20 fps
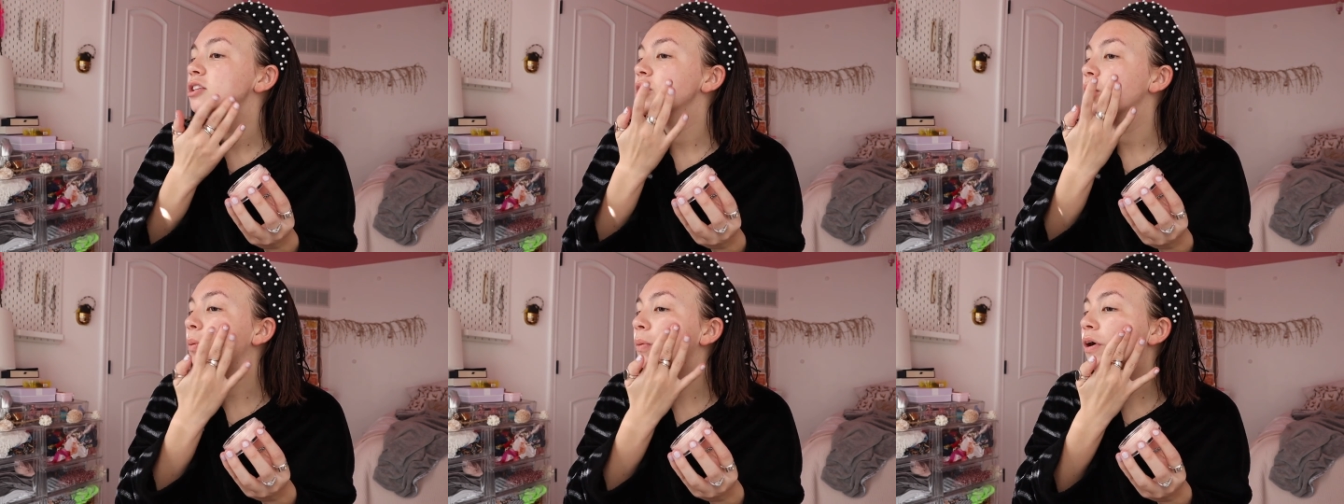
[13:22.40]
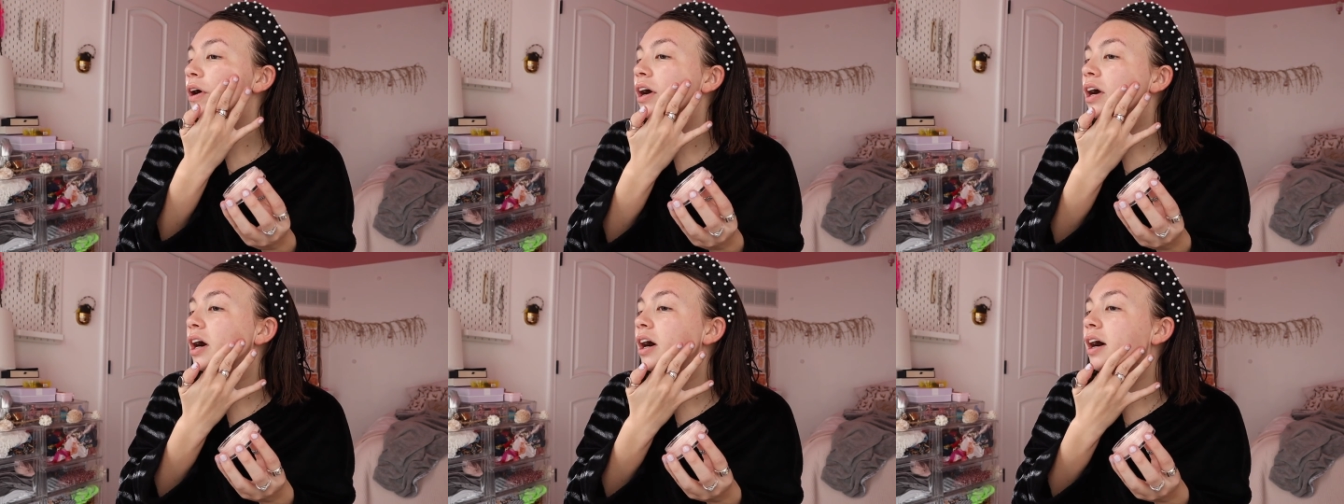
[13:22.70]
to
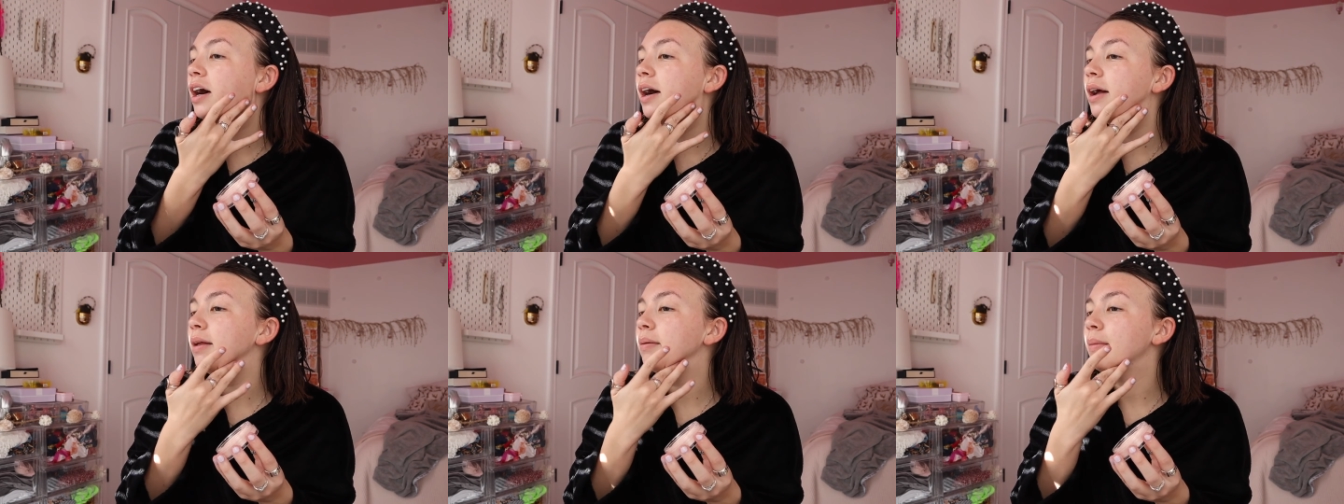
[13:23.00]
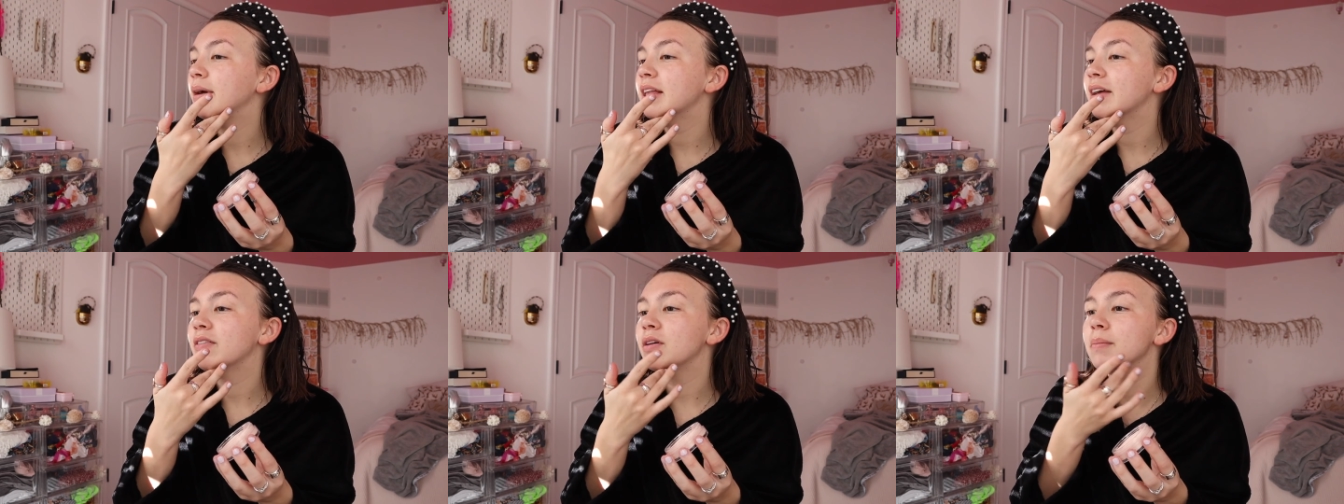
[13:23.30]
work
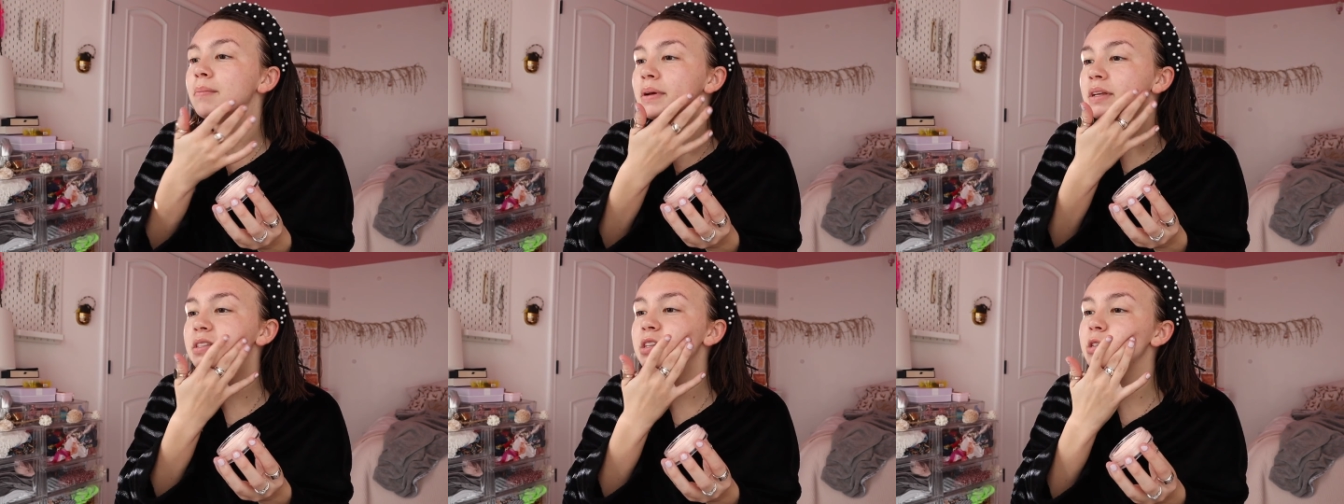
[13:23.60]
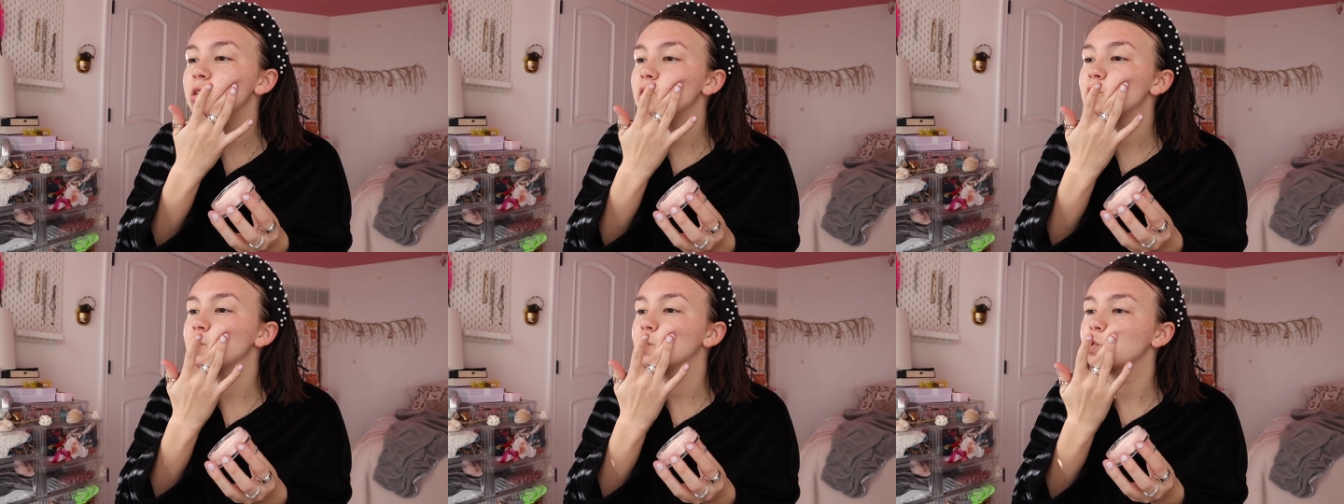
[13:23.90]
on my different
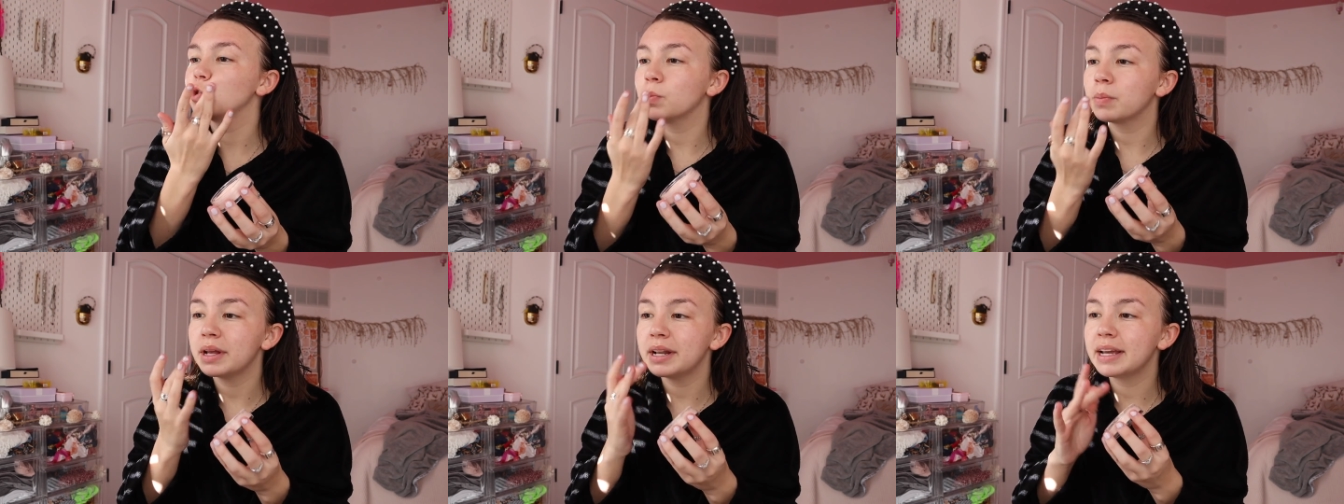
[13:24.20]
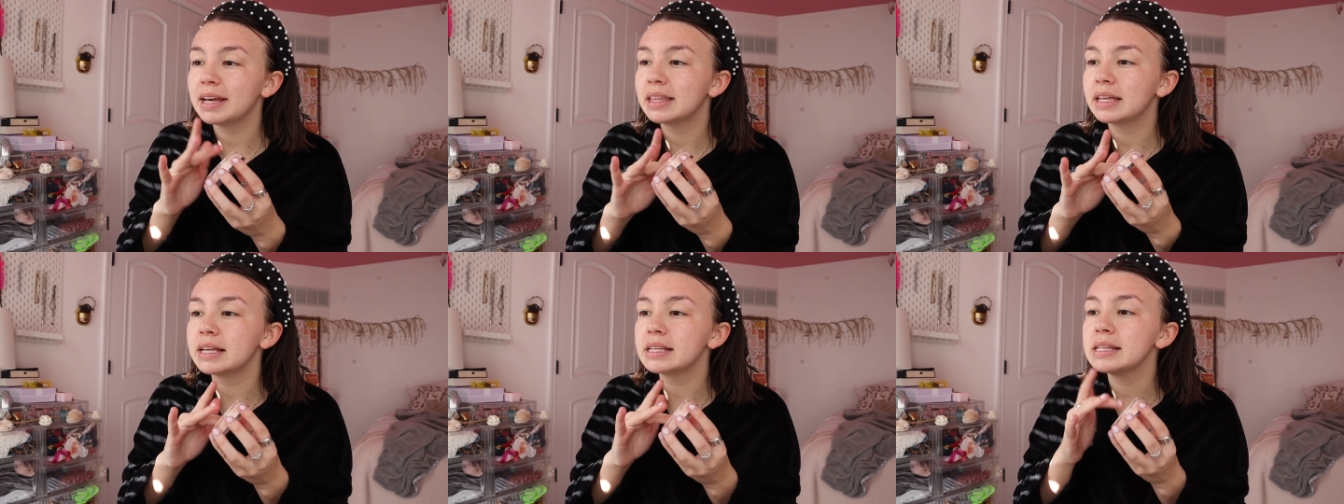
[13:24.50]
business or social
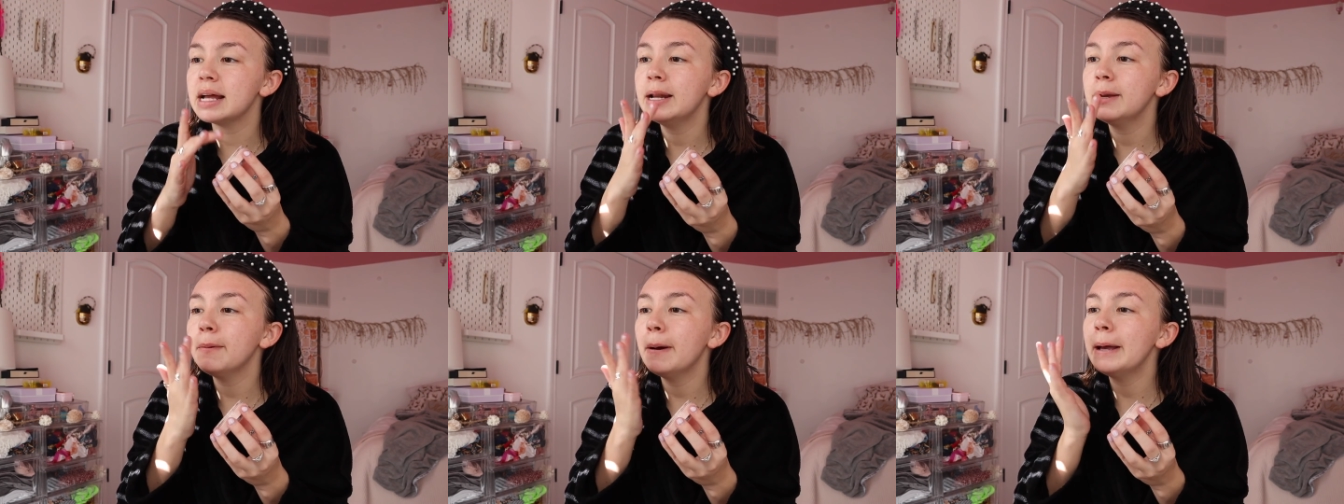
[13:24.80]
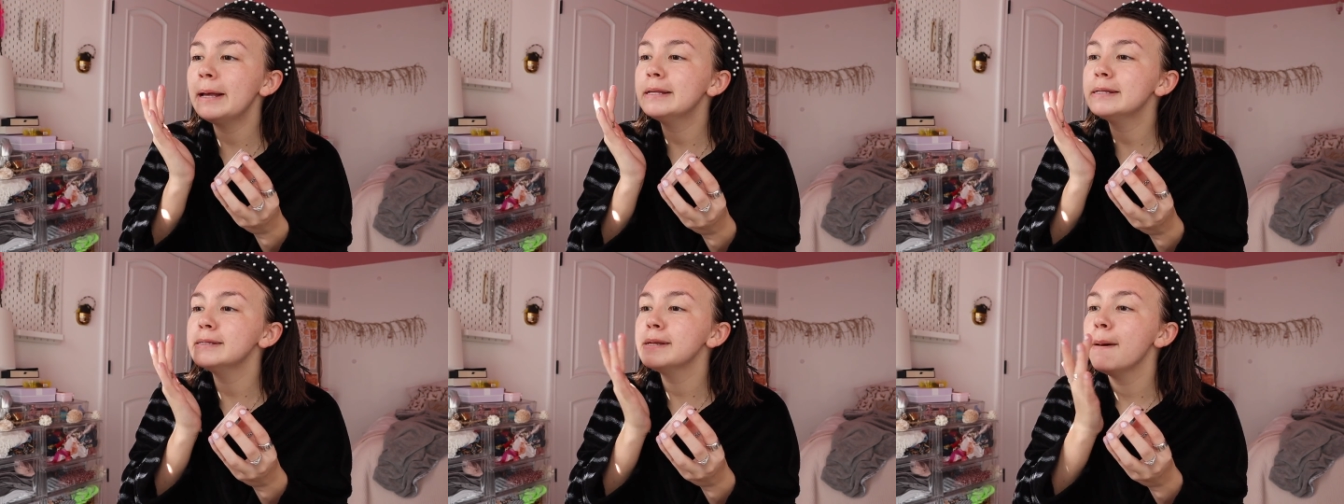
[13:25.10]
media things
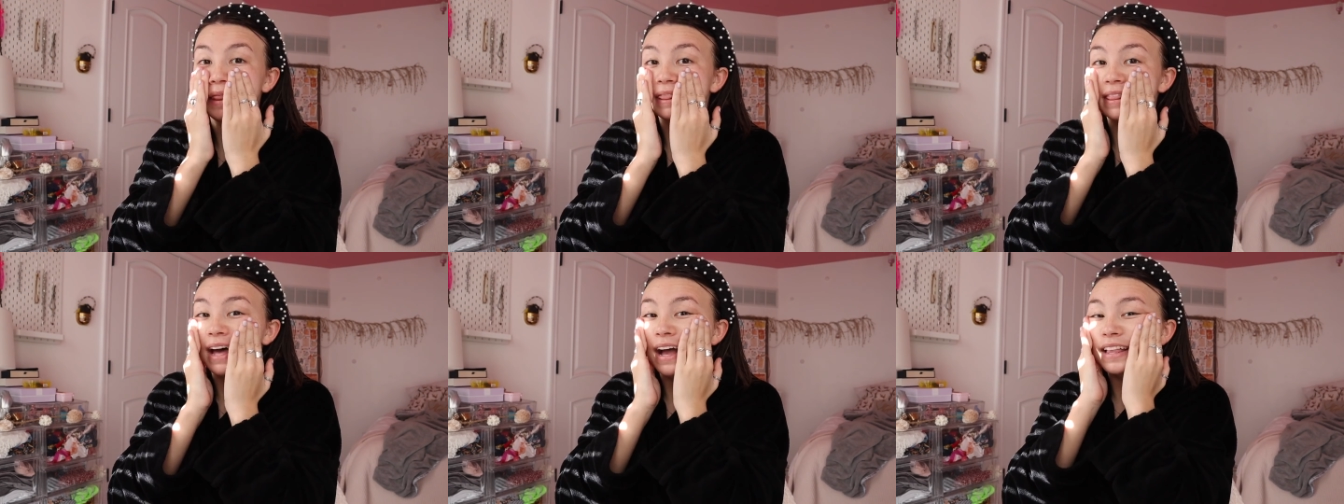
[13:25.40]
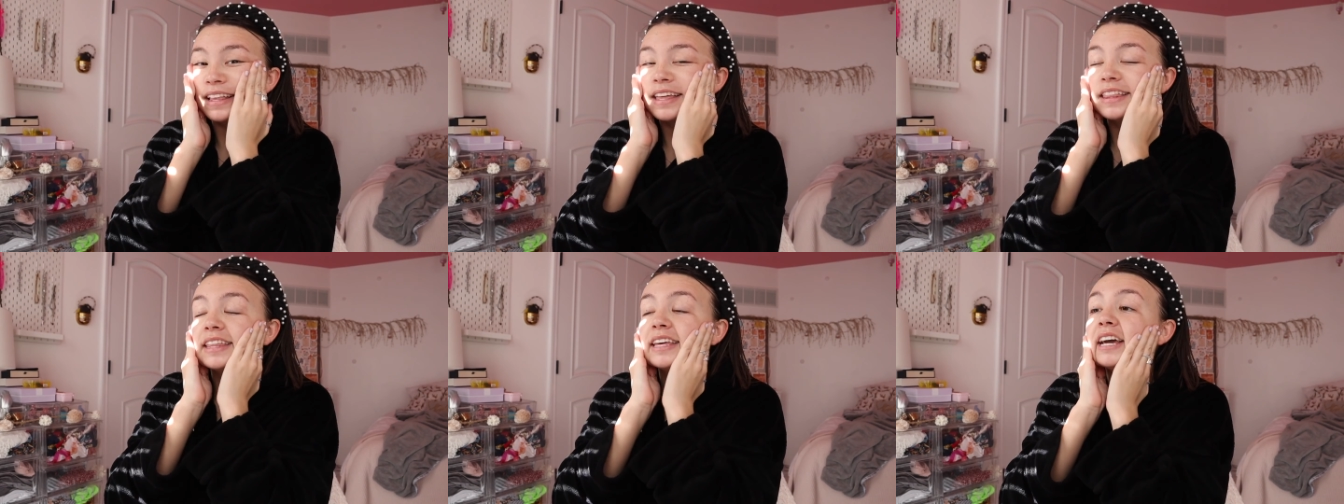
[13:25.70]
anyways and
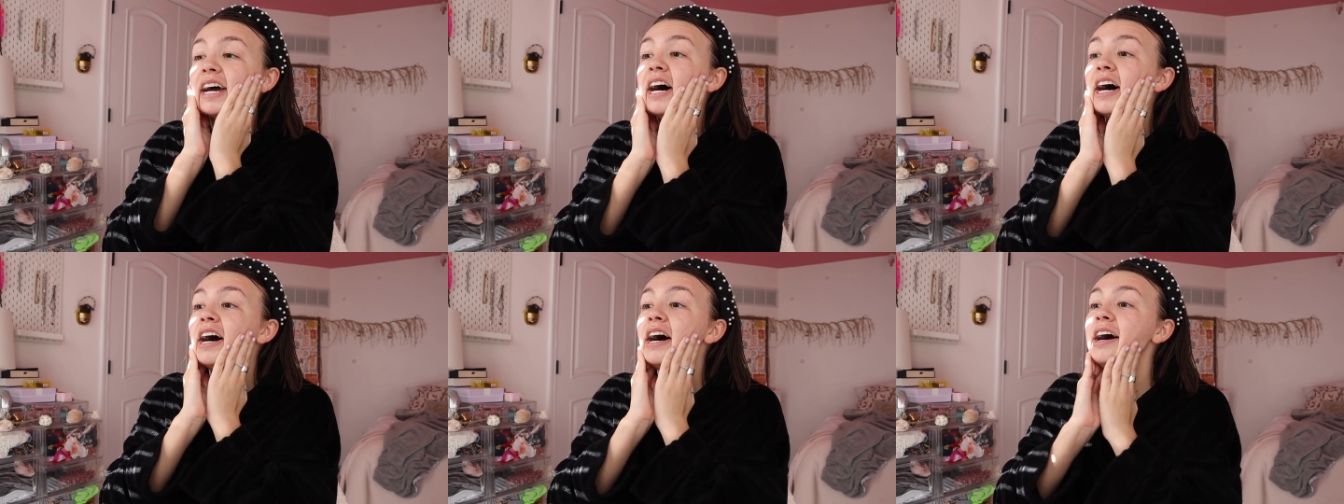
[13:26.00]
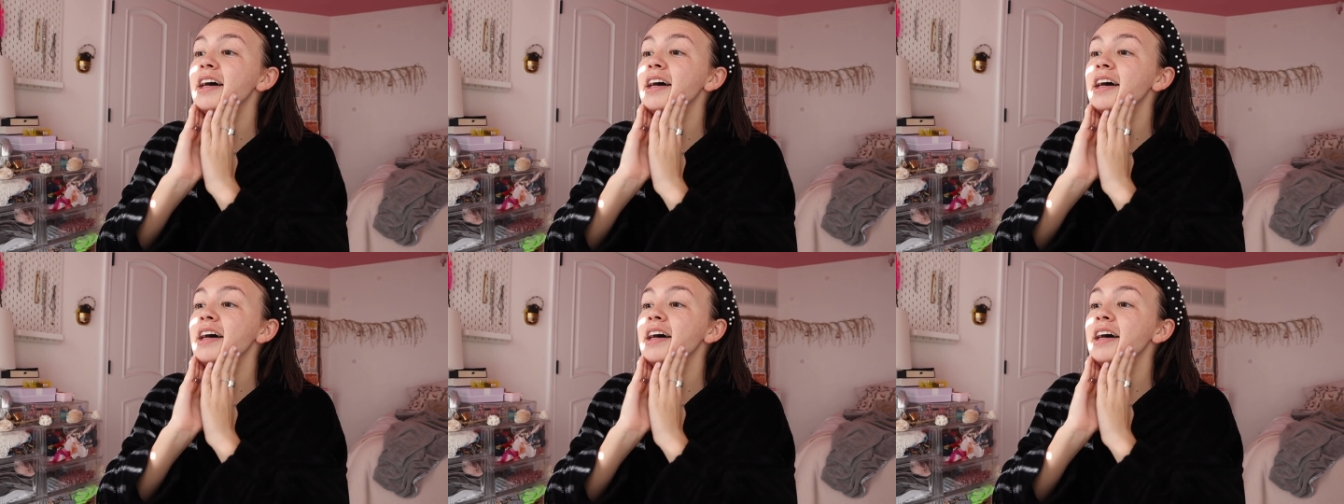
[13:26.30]
then the